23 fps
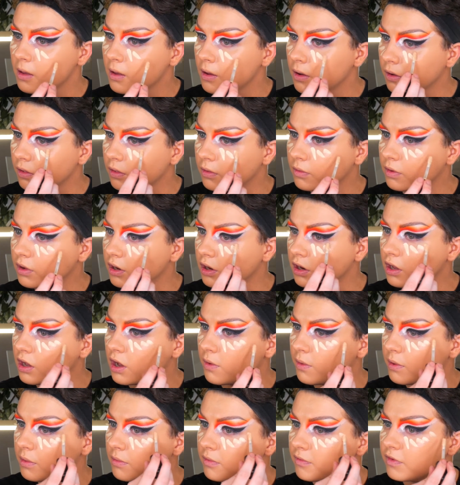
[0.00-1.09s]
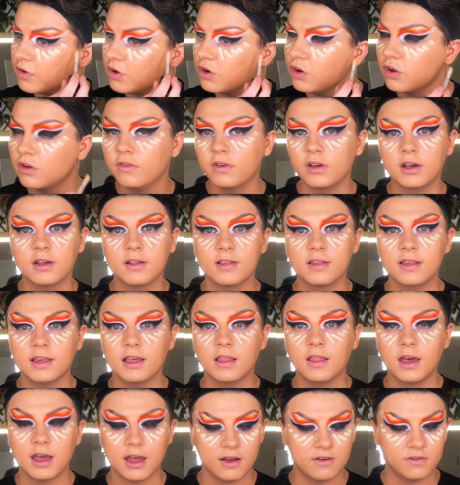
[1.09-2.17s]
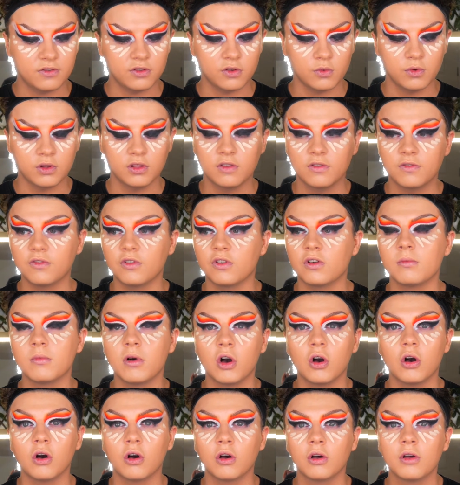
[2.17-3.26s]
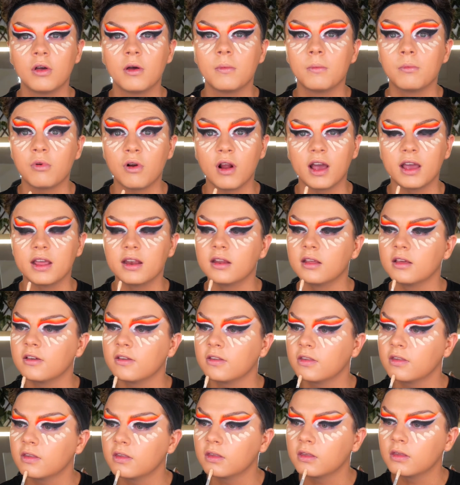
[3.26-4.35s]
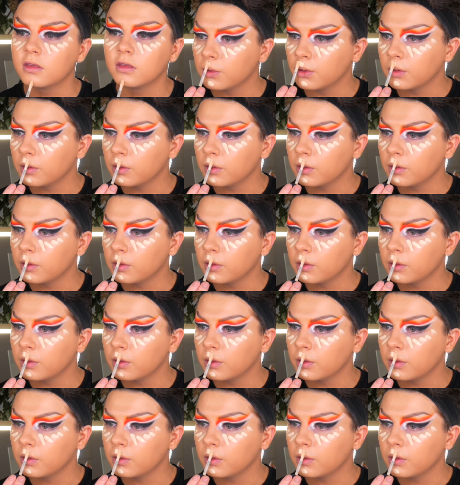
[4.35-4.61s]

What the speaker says: So I'm gonna go in with another concealer afterwards for more brightness.